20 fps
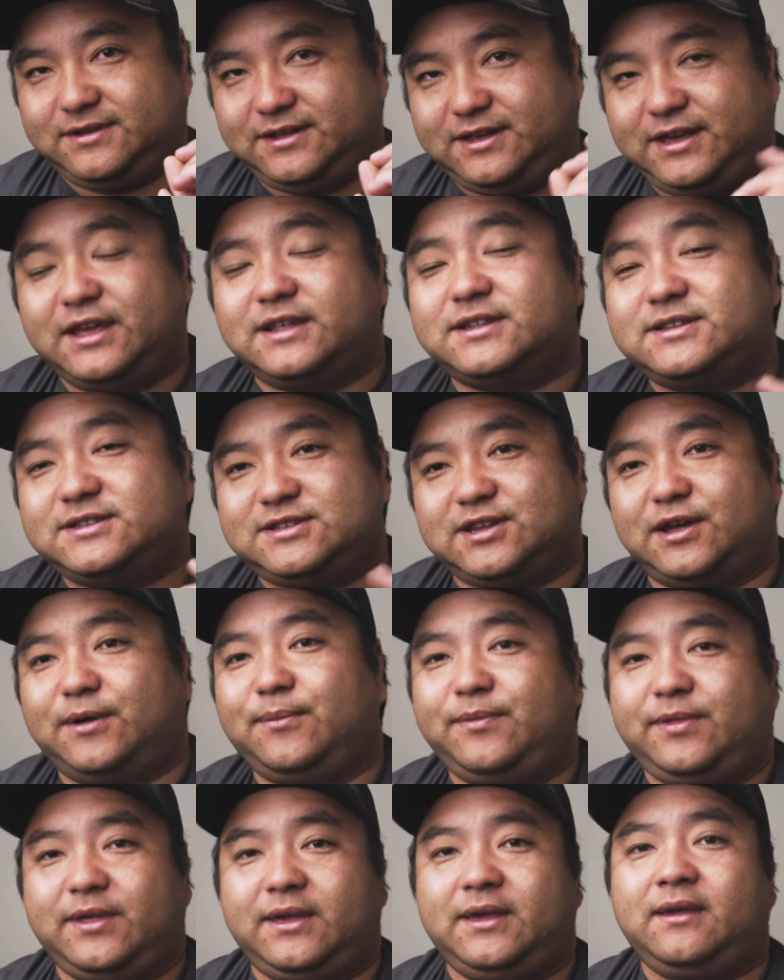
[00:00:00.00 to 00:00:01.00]
Get
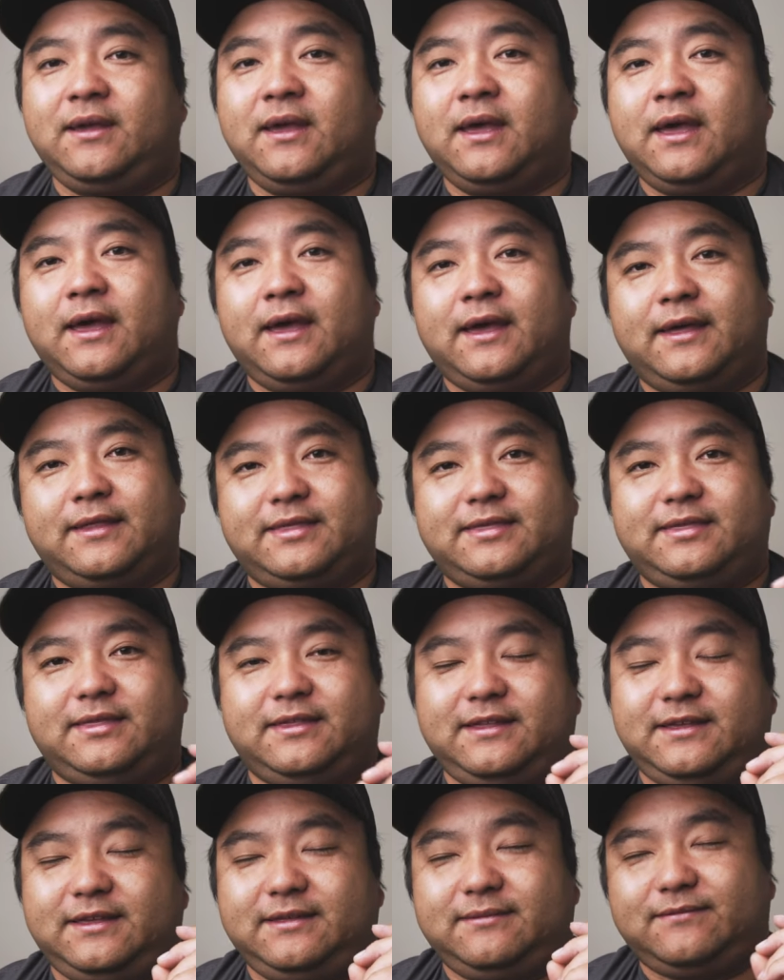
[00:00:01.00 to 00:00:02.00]
something,
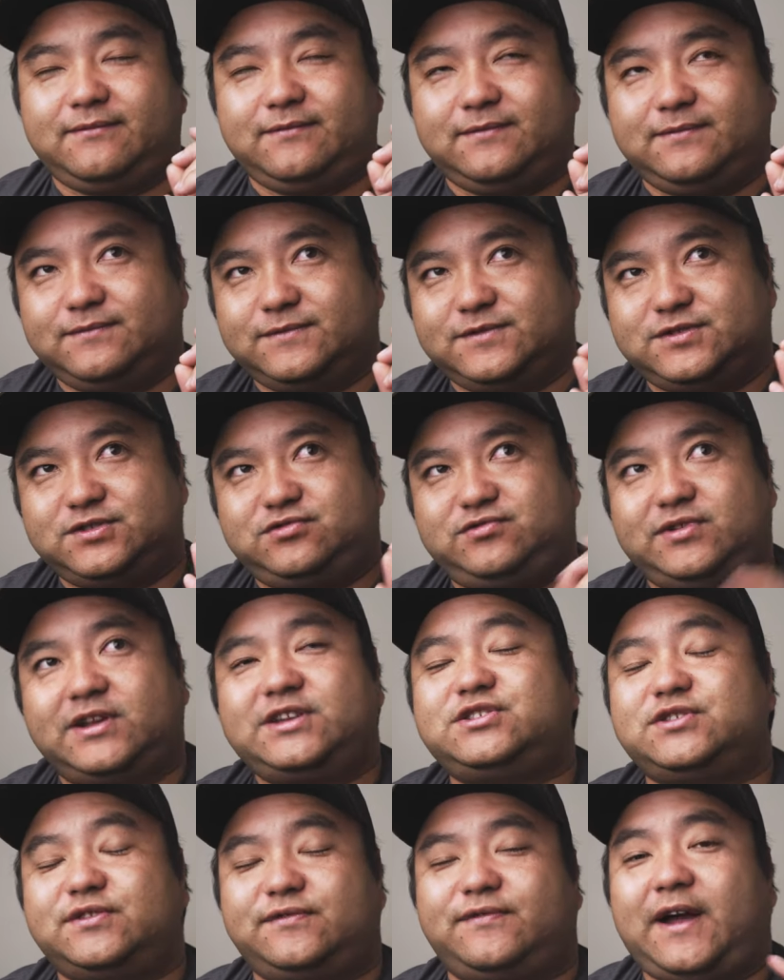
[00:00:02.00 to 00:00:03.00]

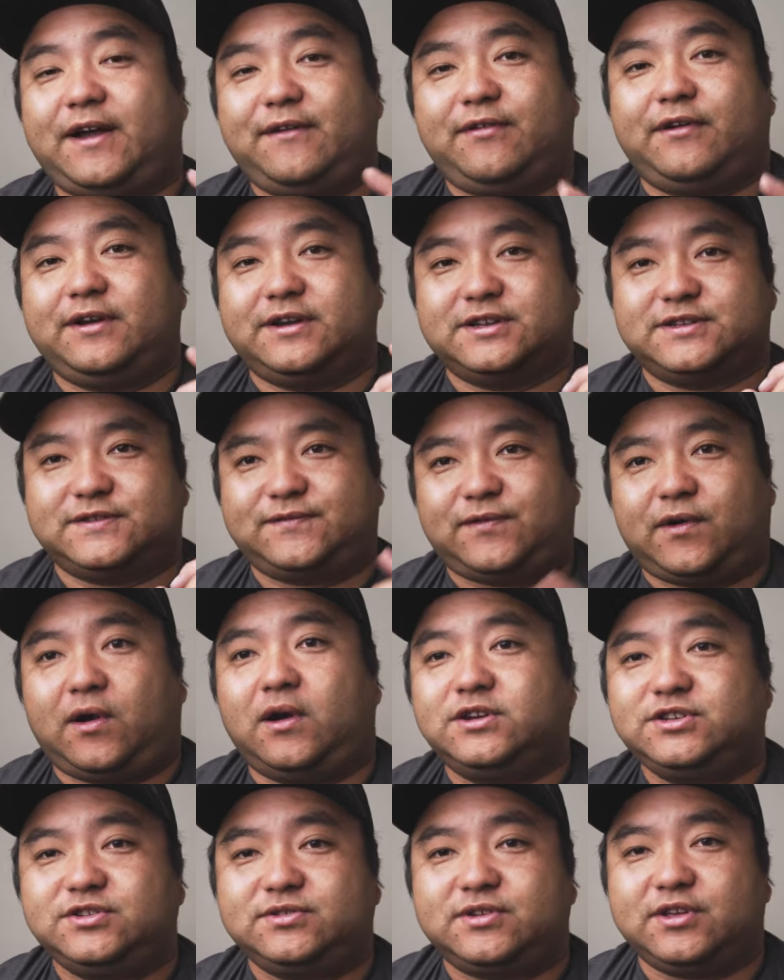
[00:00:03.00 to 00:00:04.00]
stretch your $500 as
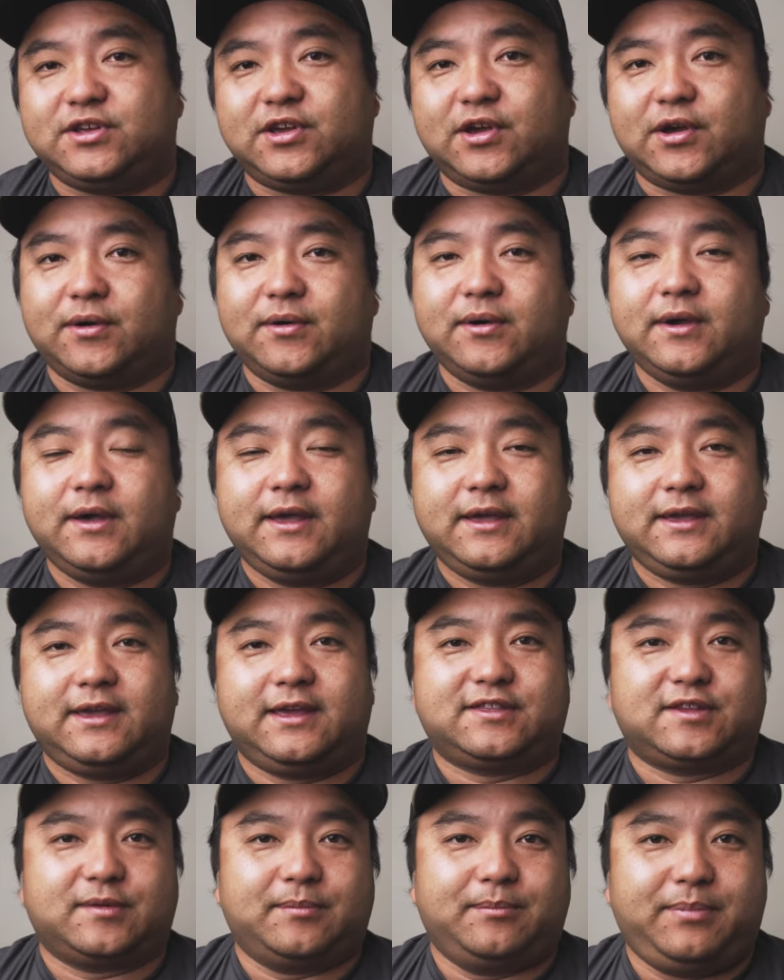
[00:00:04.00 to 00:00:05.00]
far as you can go,
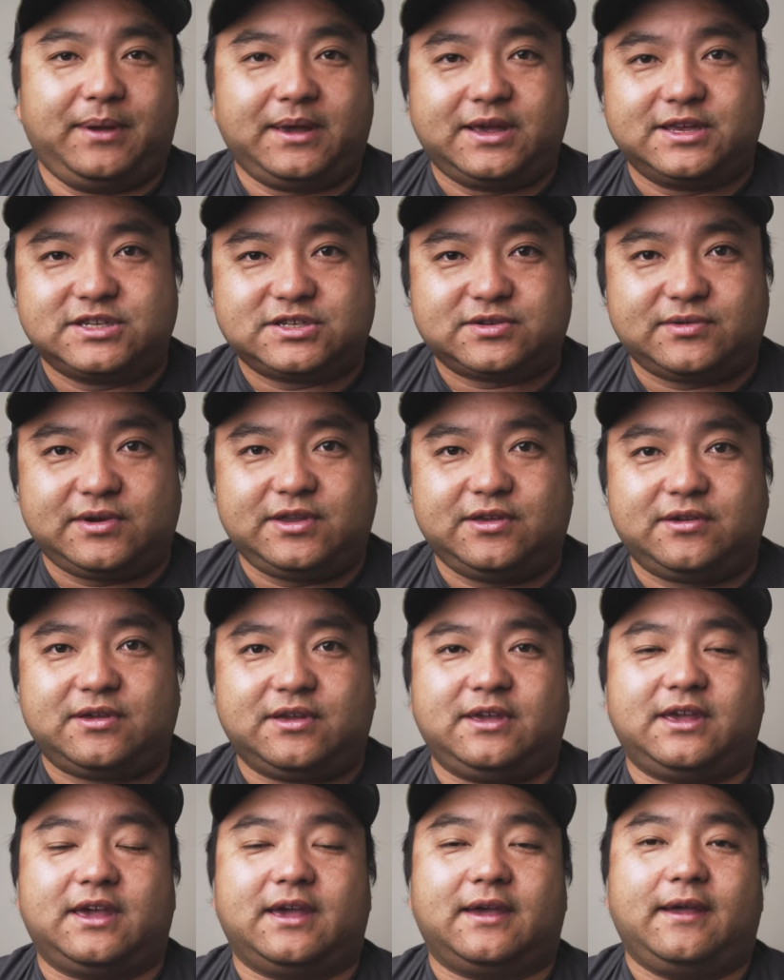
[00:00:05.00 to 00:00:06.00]
get the biggest screen you
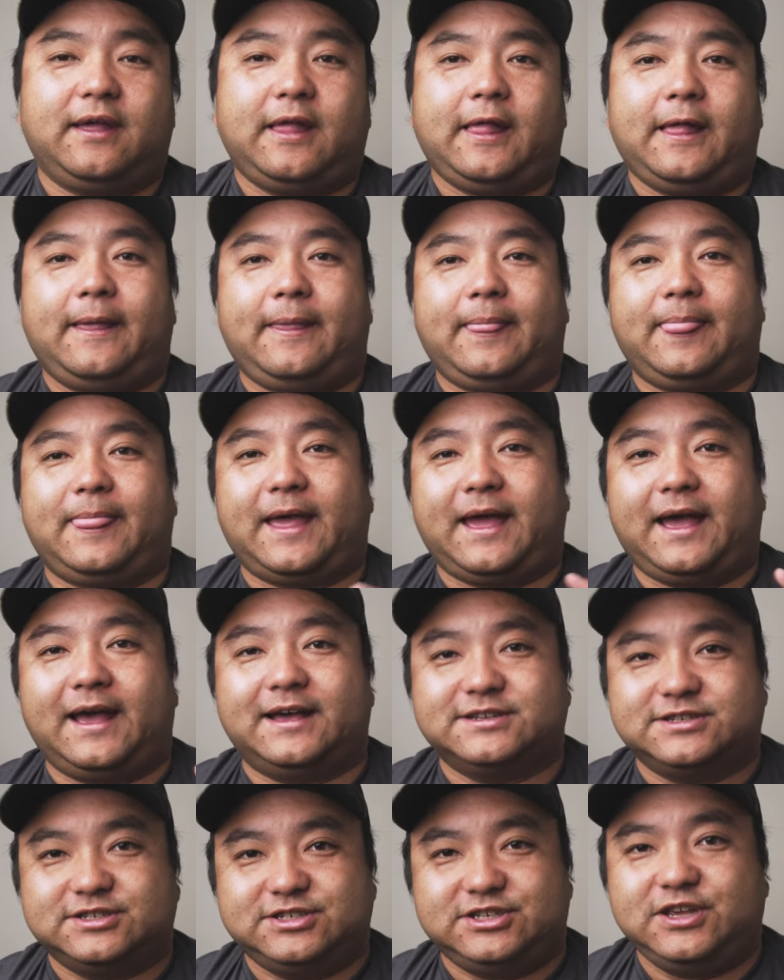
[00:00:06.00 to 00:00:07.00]
can get that
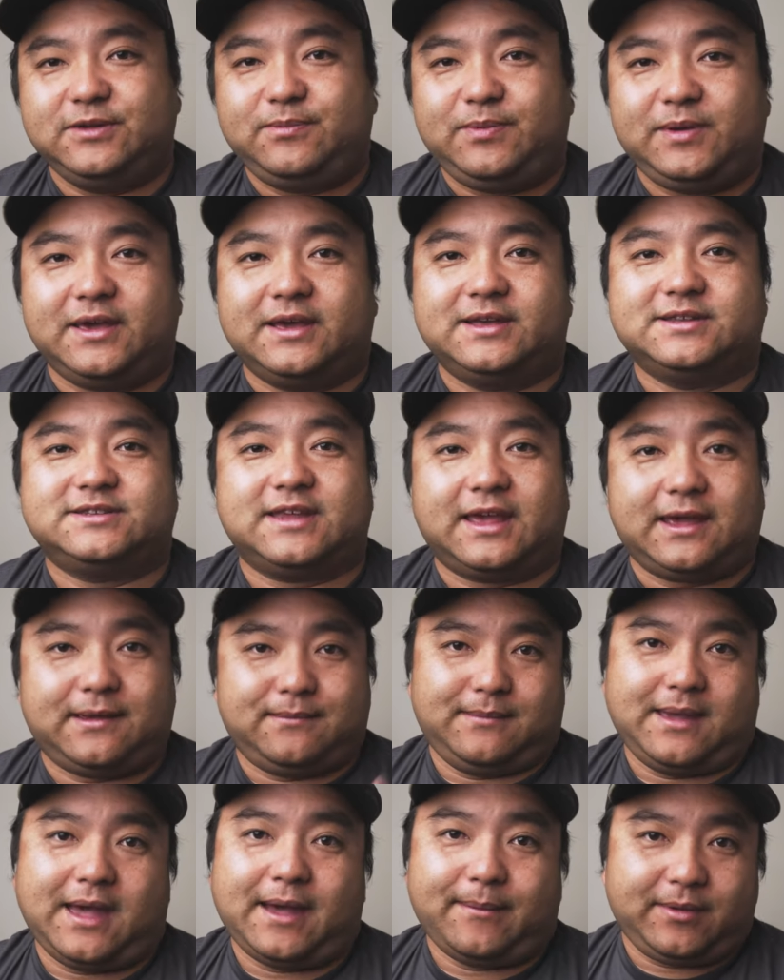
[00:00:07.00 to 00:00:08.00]
has GPS
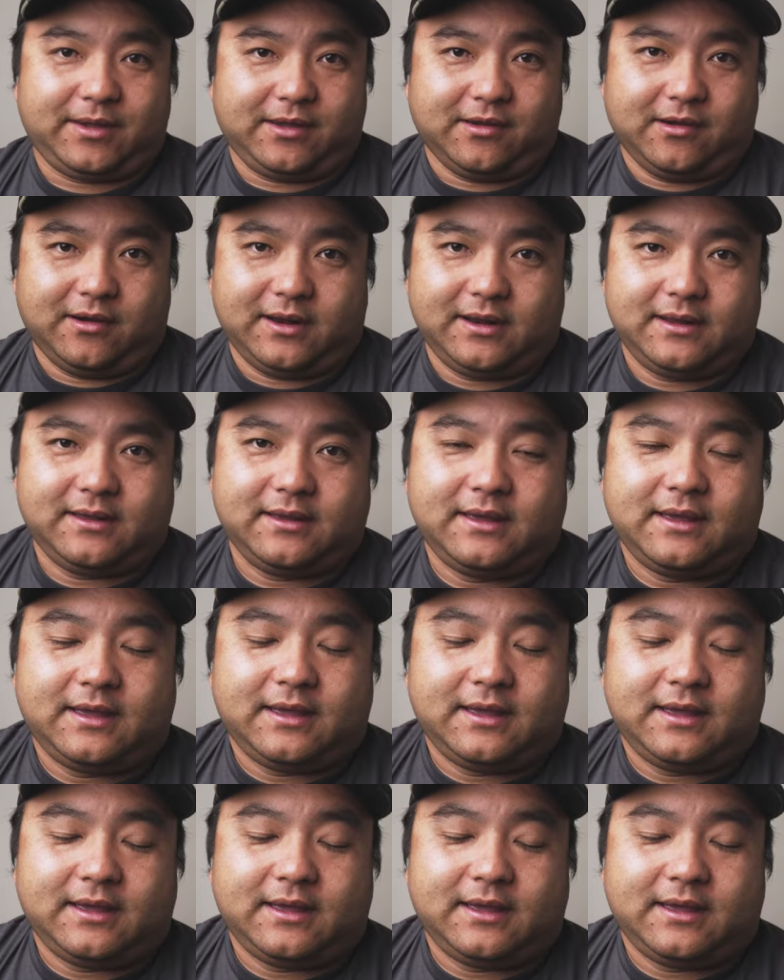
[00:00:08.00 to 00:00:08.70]
and mapping on it.